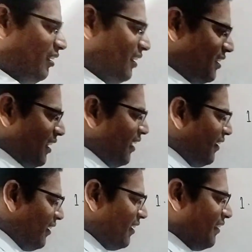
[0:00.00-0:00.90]
This
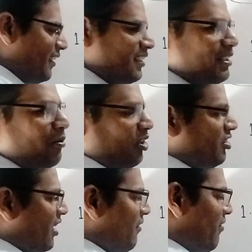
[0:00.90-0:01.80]
10, this is the
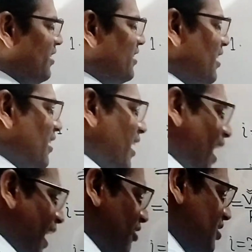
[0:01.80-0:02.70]
potential difference
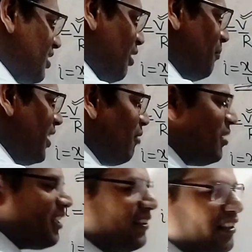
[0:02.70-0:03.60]
across this complete
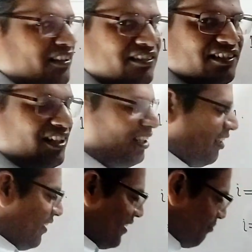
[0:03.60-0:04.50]
combination.
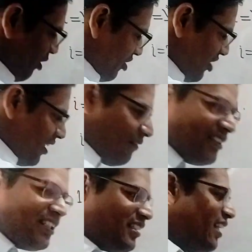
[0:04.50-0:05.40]
This potential
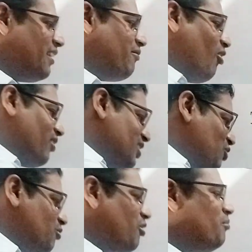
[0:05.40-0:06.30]
difference is neither for this
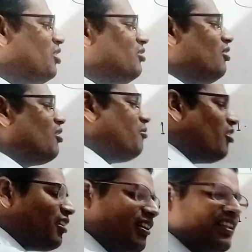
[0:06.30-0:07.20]
2 ohm nor
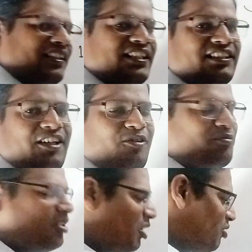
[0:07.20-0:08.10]
for this 3 ohm.
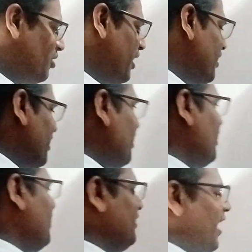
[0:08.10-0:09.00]
So
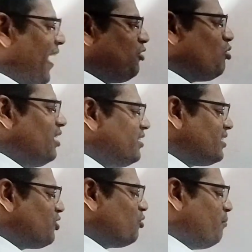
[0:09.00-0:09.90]
here the actual
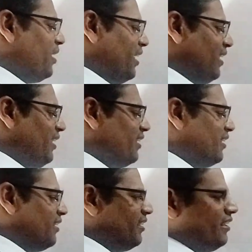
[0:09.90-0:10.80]
answer should be,
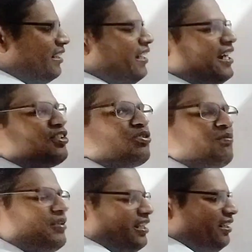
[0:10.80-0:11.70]
it
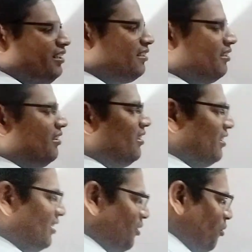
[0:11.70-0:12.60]
should be
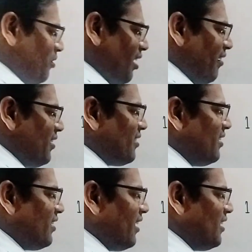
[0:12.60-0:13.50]
the total
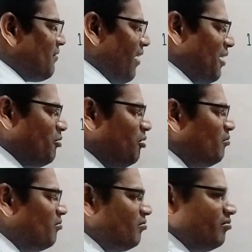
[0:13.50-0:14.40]
resistance here is 5
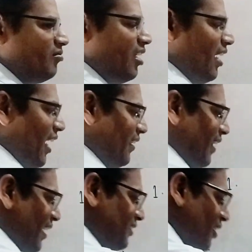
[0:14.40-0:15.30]
ohm and
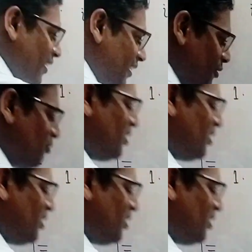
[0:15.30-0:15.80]
that's connected